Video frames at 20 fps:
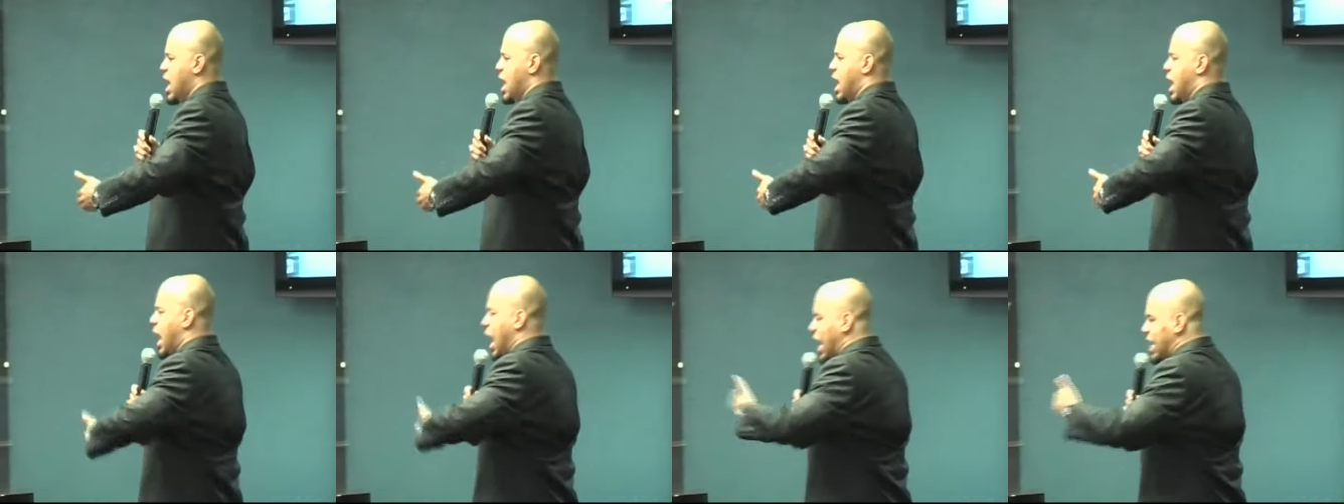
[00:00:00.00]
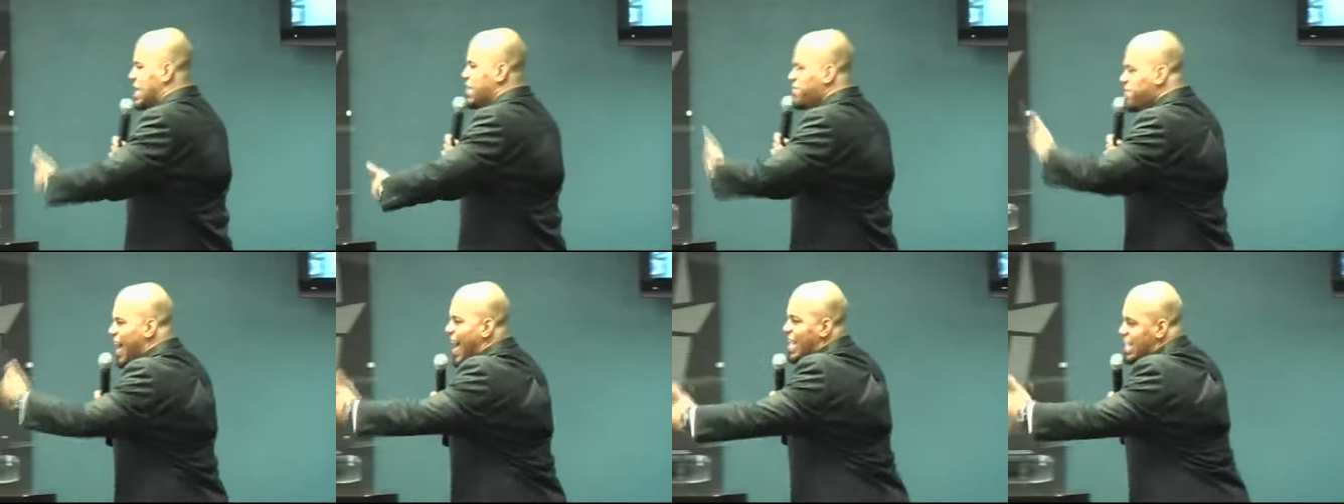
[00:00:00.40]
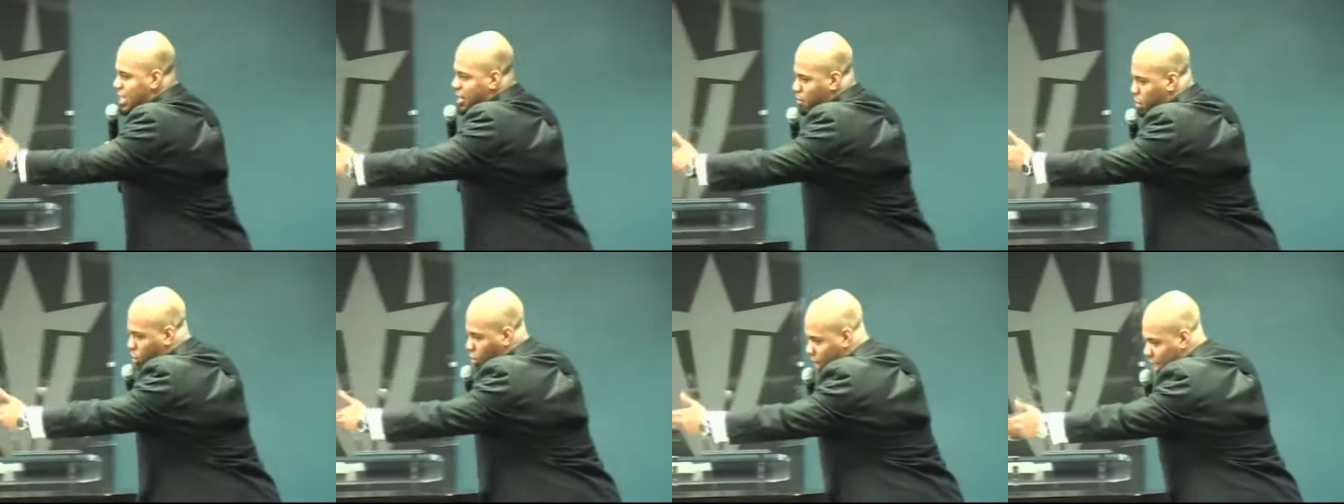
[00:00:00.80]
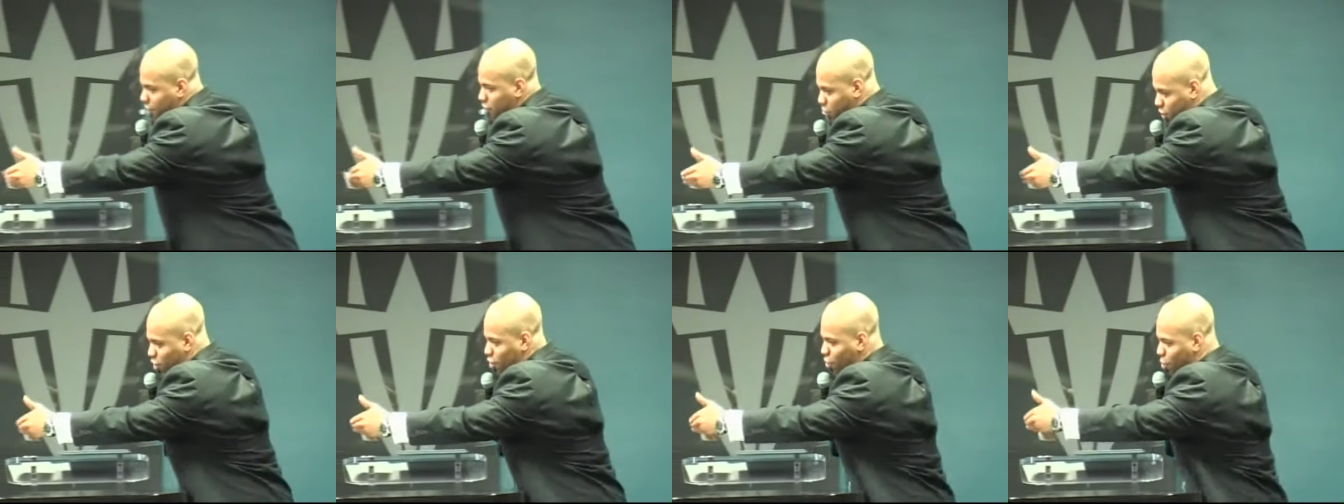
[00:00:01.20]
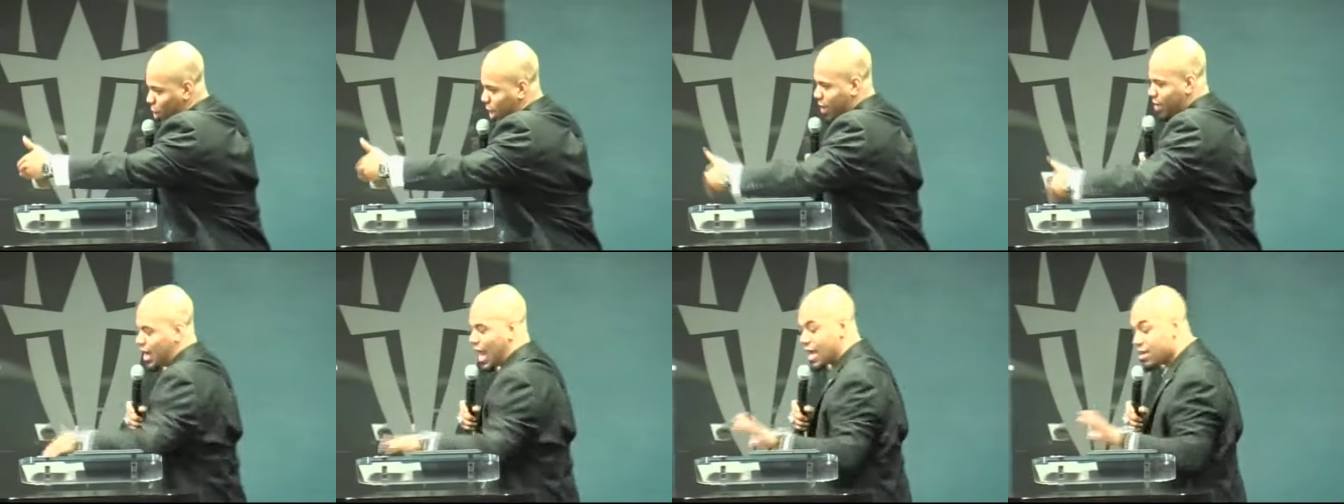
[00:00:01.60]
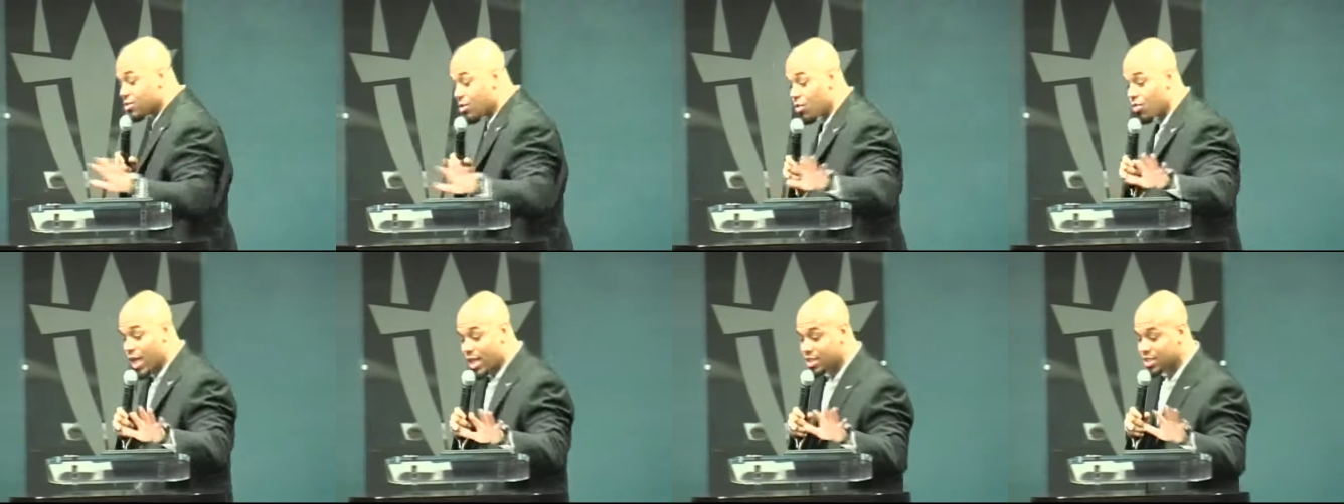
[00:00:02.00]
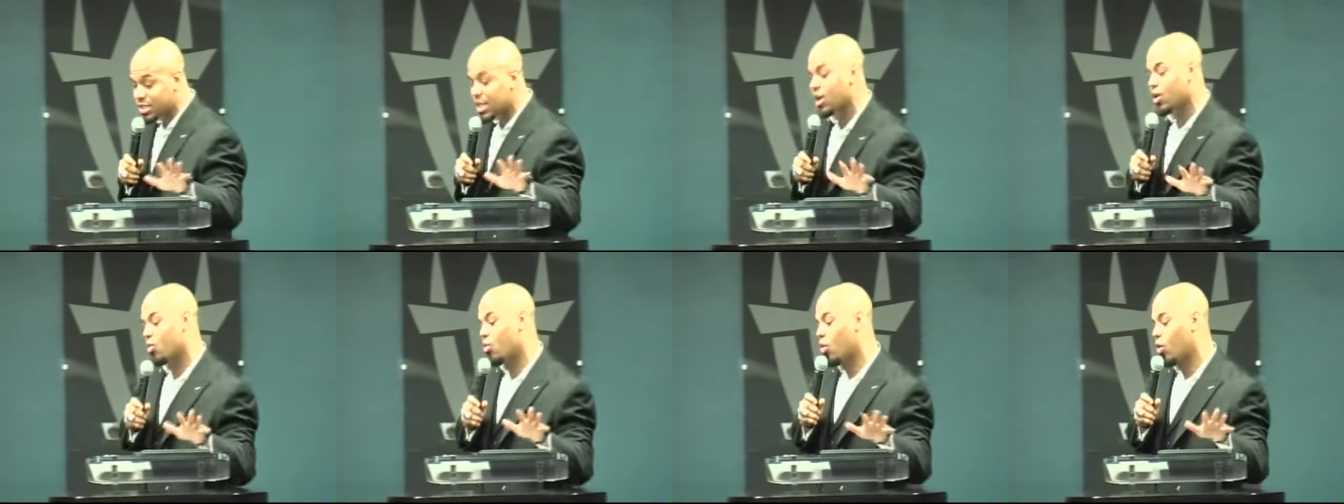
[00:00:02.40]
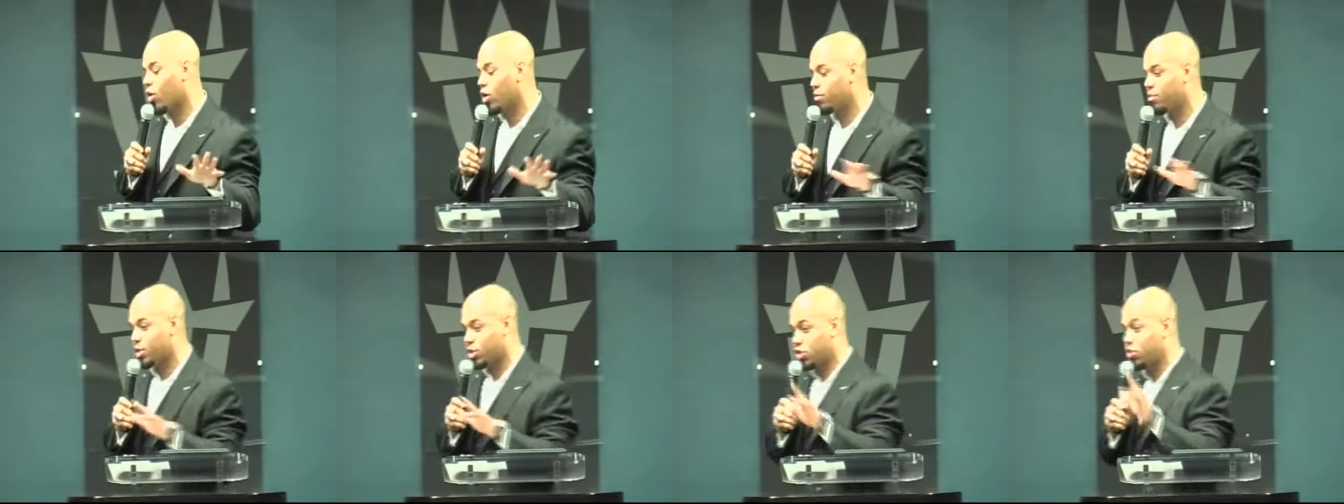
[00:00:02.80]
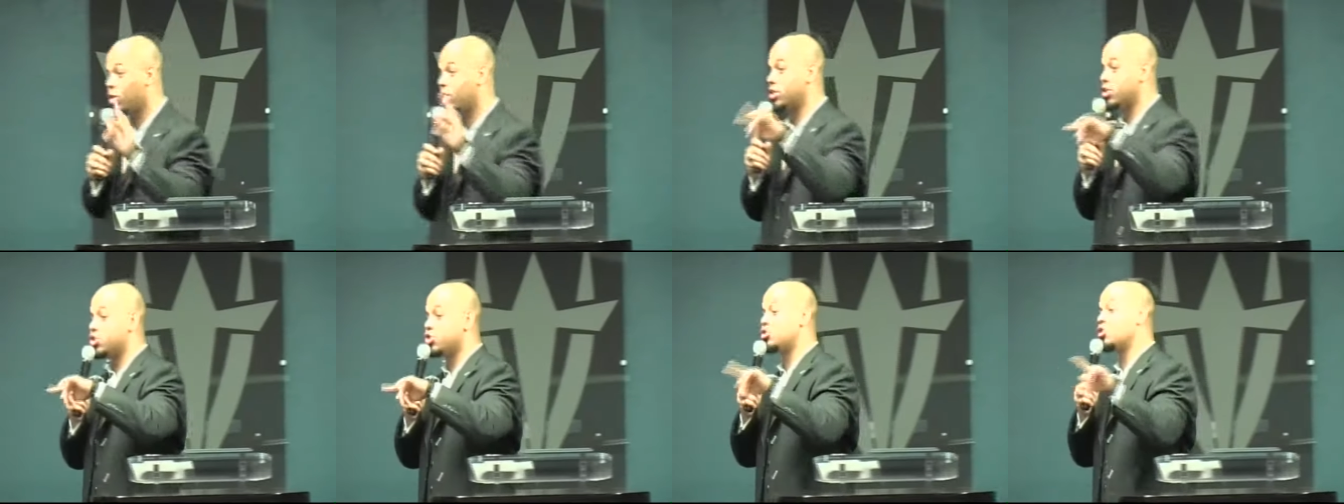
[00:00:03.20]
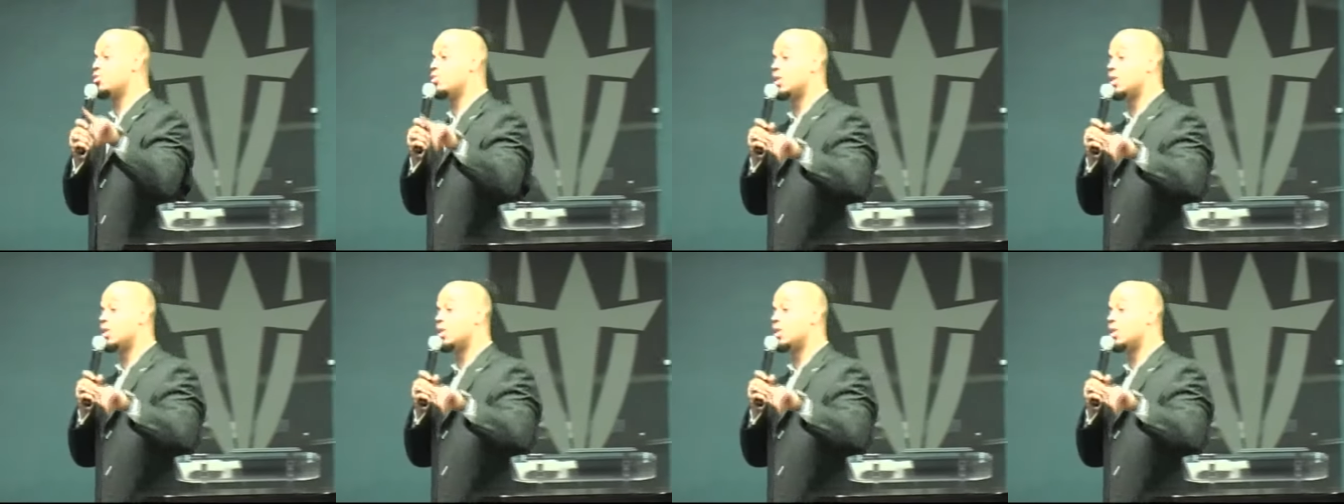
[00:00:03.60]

uh, unfindable, if you will. I know that's not a word, but you understood